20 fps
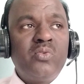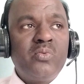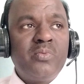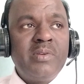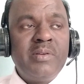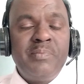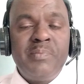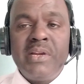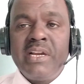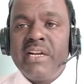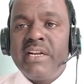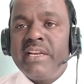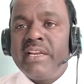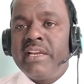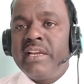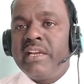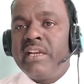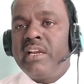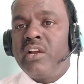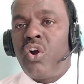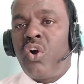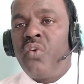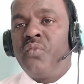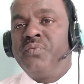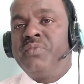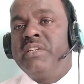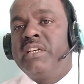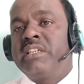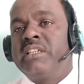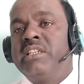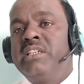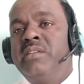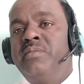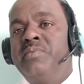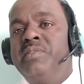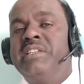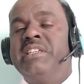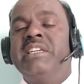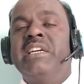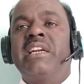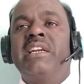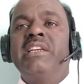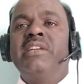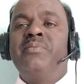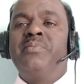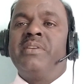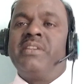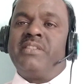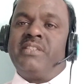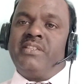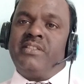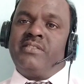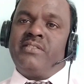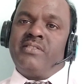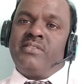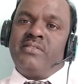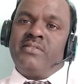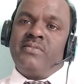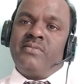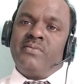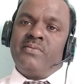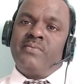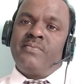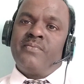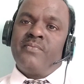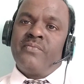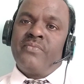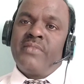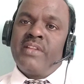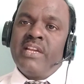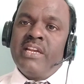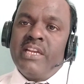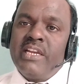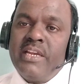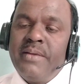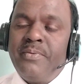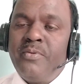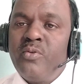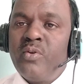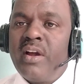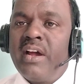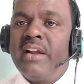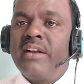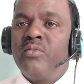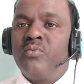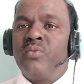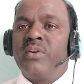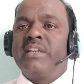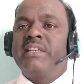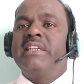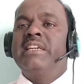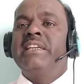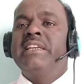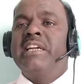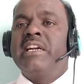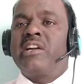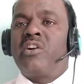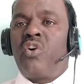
be made a objective yearly basis. If you are working at